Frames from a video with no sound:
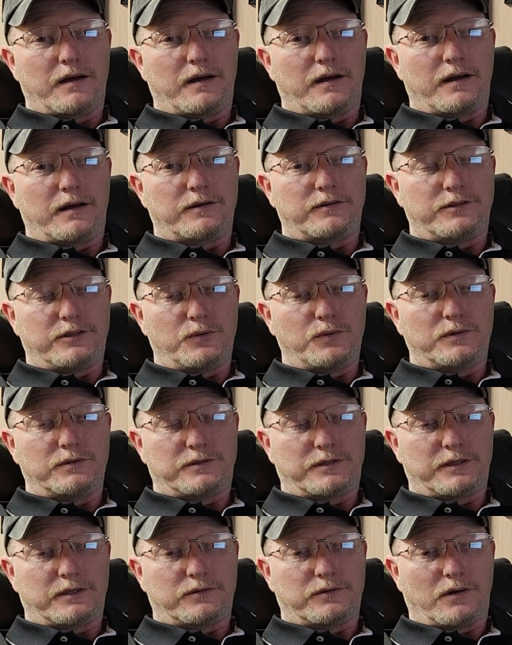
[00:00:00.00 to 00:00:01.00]
I do
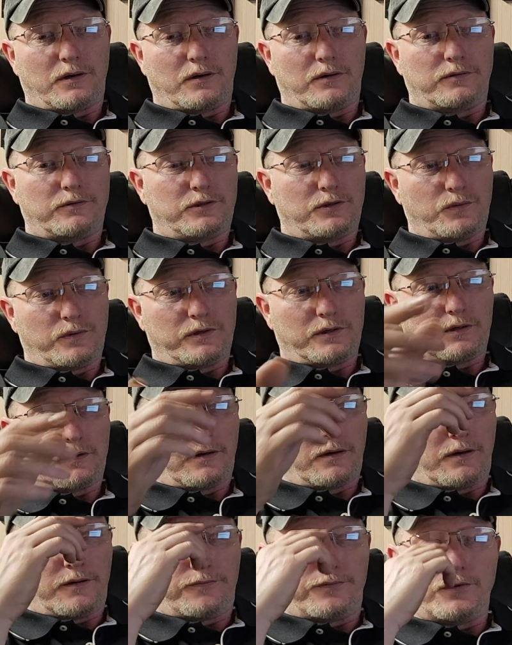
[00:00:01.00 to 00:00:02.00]
intend on doing
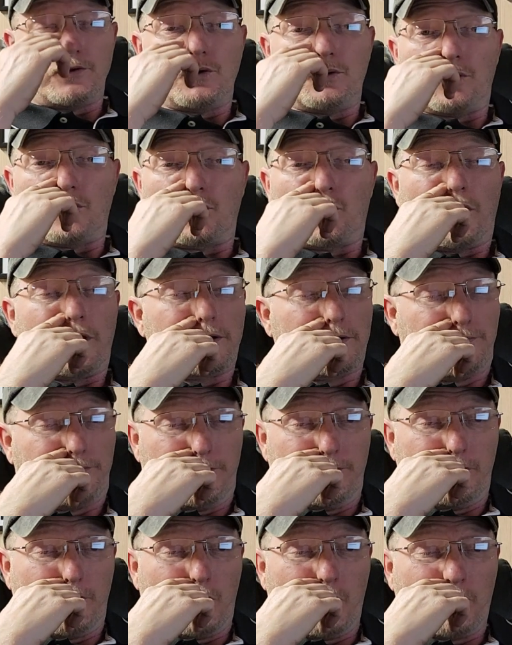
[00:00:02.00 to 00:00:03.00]
quite a
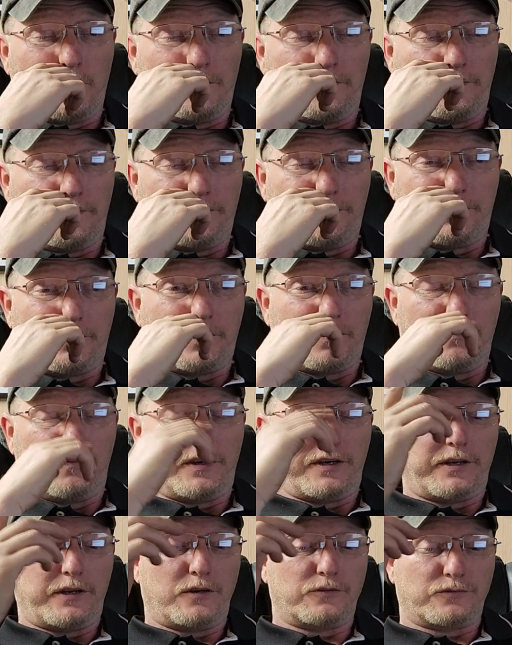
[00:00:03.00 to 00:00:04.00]
few more
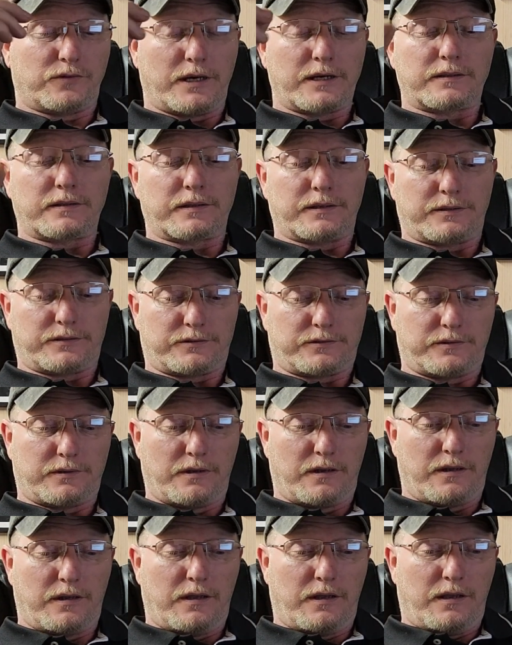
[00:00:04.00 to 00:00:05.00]
videos like this.
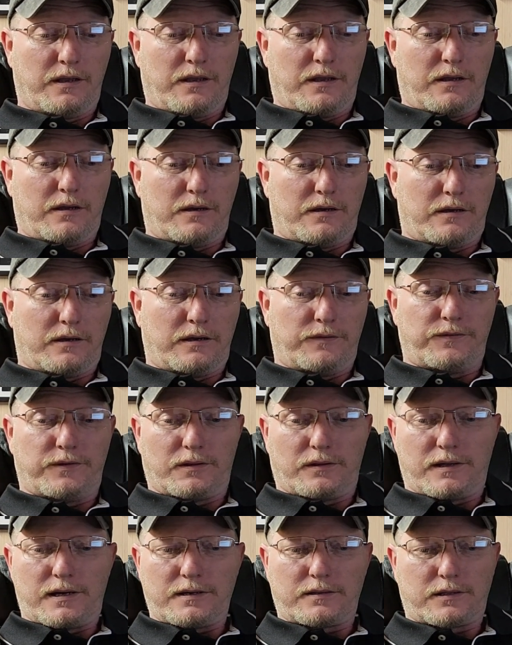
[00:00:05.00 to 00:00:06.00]
If
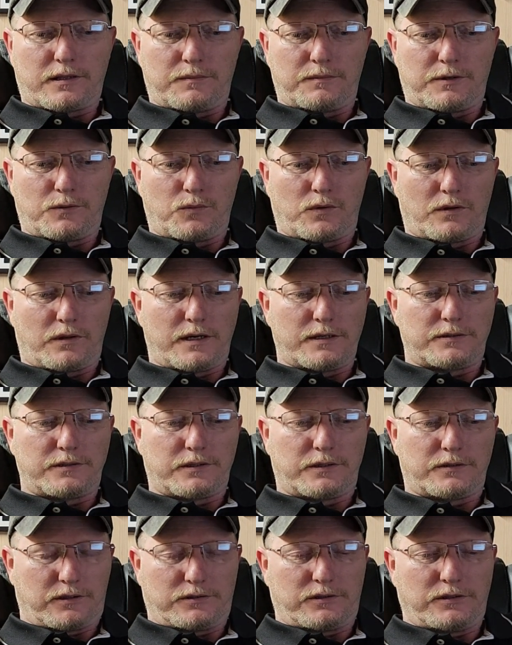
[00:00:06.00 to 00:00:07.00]
you like them and would like
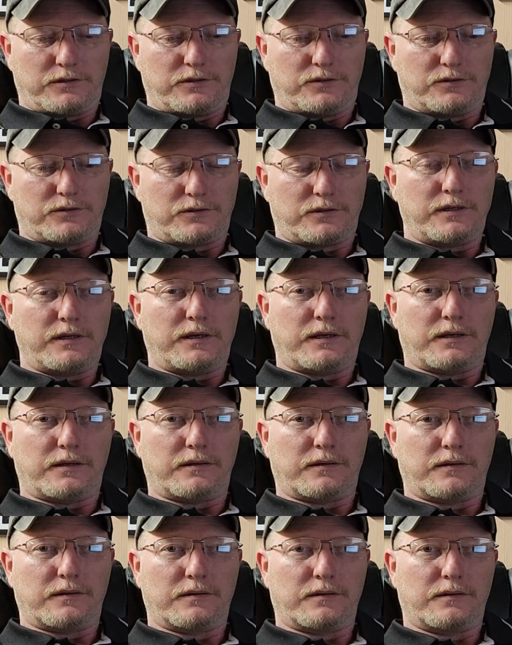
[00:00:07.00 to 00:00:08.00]
to continue
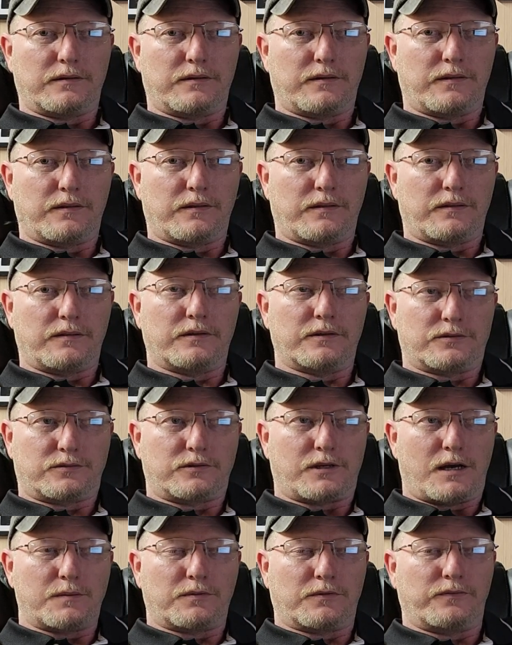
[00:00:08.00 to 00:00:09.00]
seeing
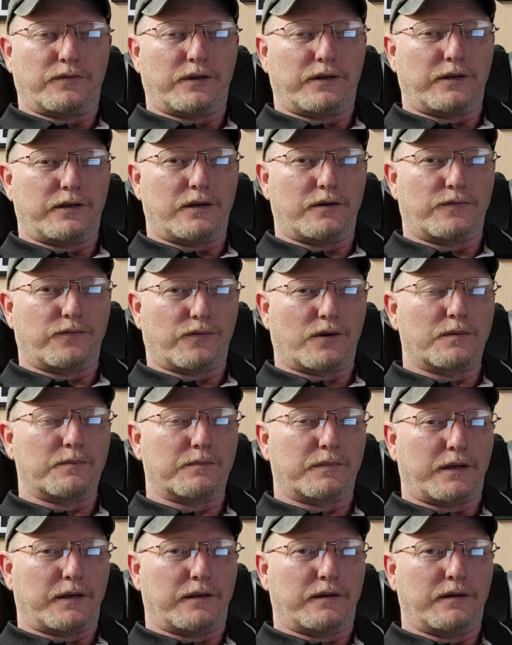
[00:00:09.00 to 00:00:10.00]
this type of video
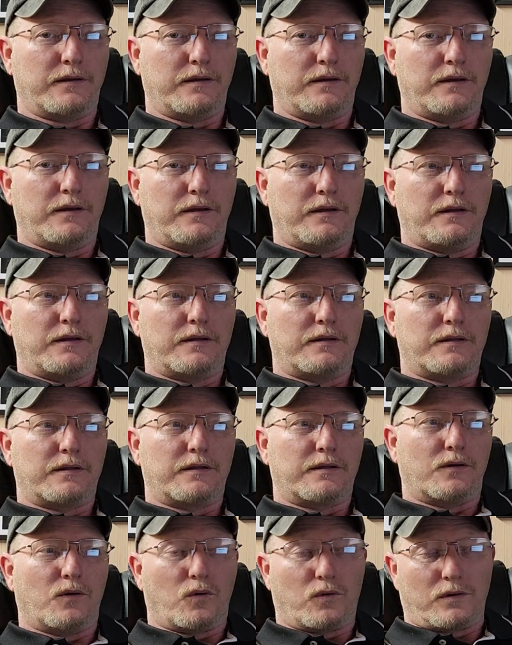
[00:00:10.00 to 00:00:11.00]
from me,
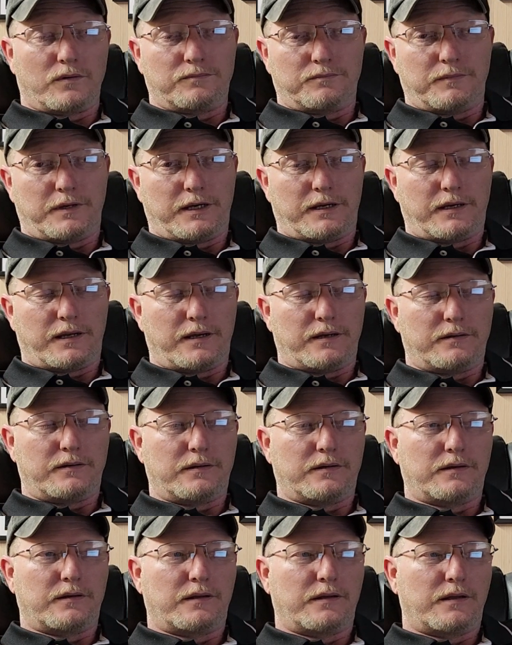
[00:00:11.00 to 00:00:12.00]
or me and
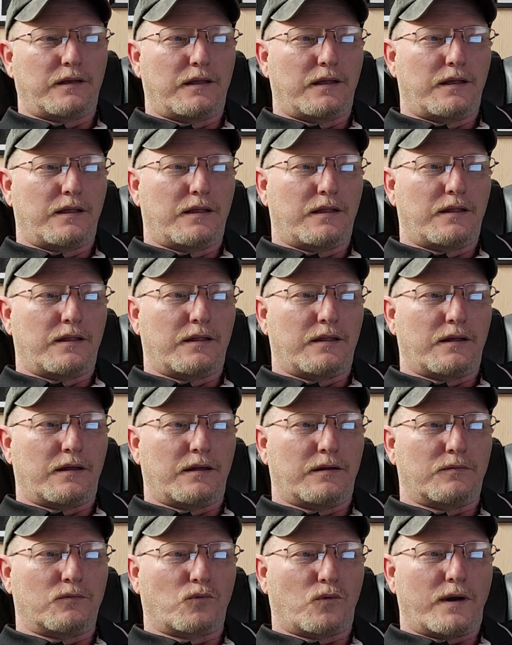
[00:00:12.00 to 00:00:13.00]
Ed,
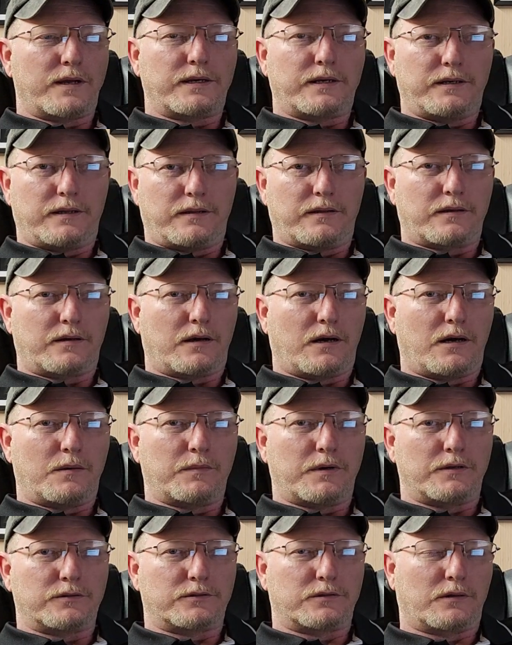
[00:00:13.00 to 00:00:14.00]
write it in the
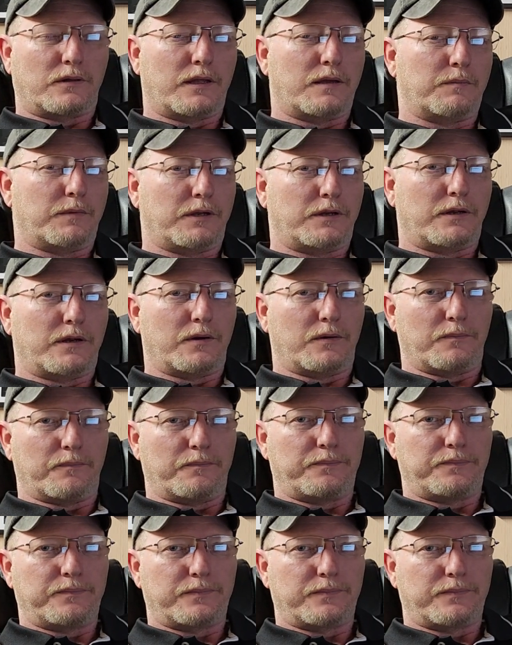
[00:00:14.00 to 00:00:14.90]
comments and let me know.